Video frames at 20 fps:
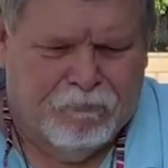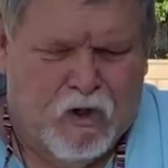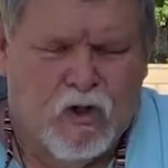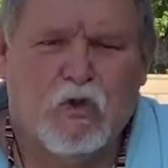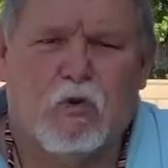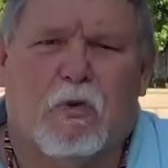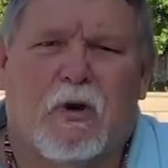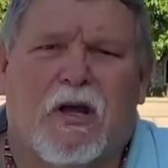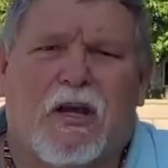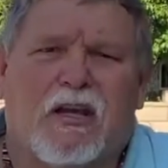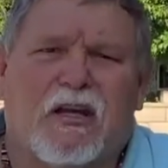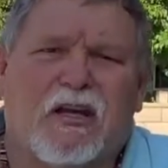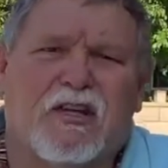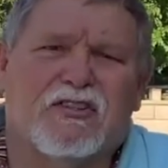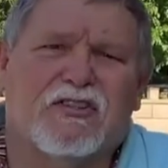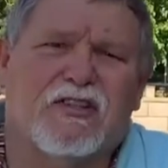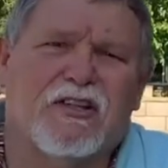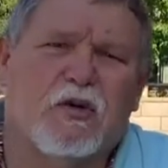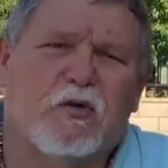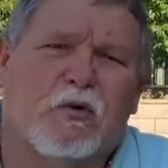just waiting to
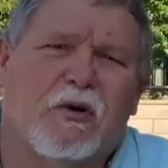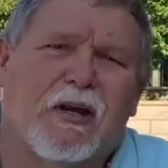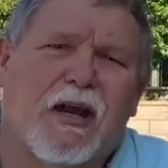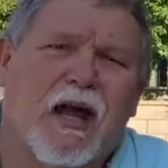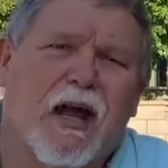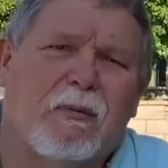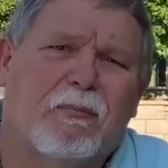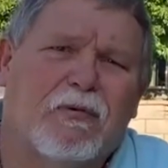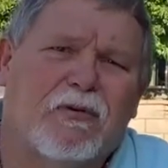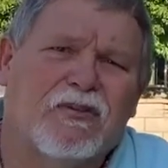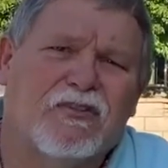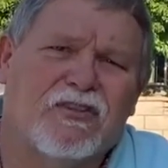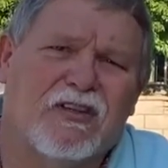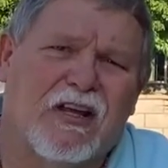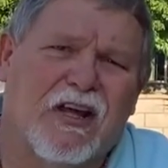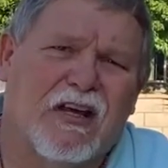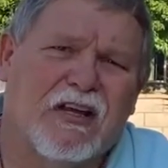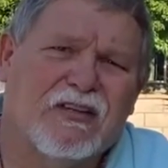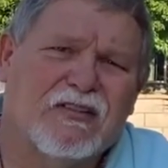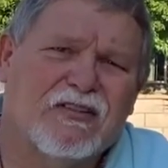see what happens
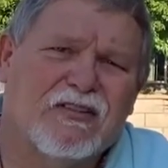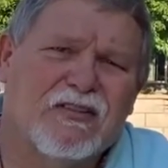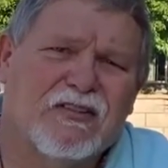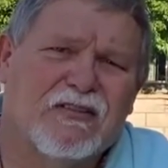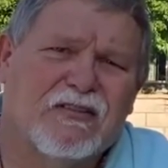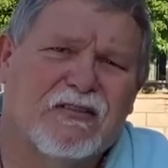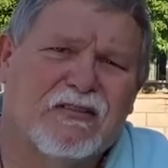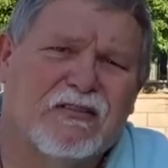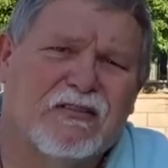next.